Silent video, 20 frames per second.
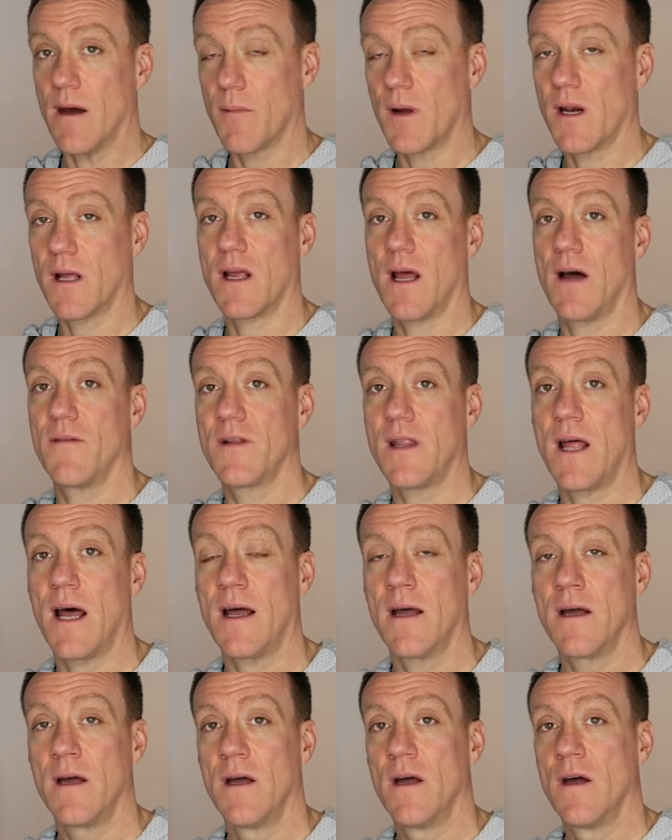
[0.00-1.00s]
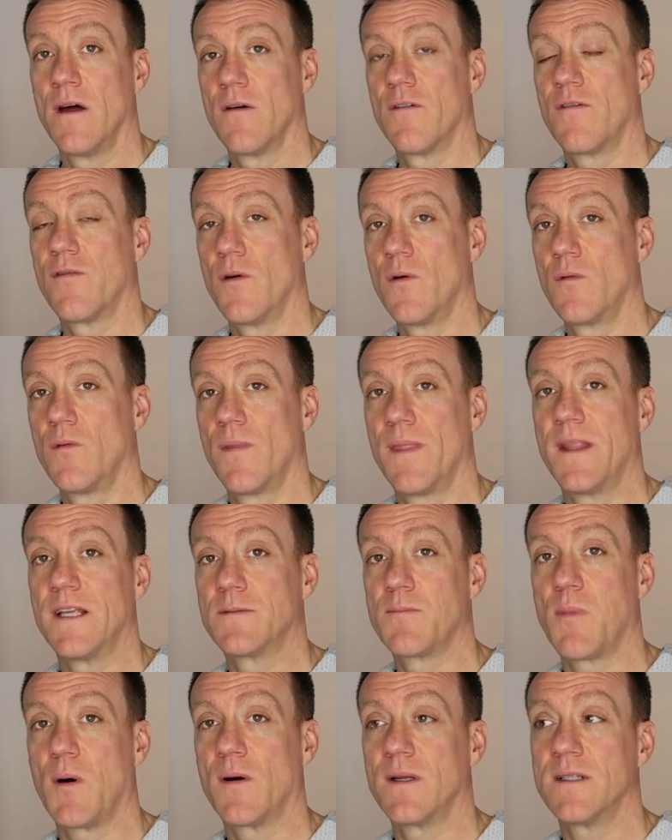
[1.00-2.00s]
I'm going to cover that through
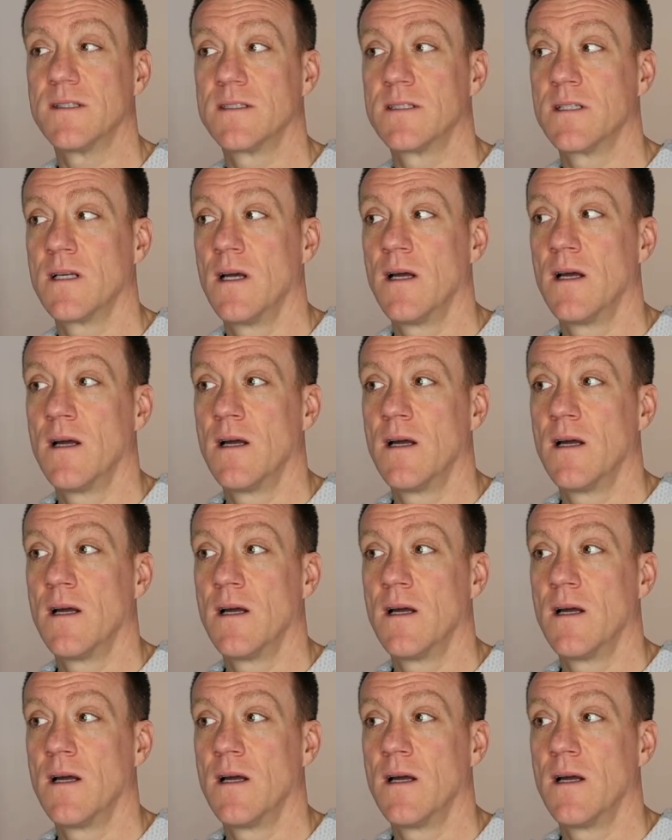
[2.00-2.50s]
these points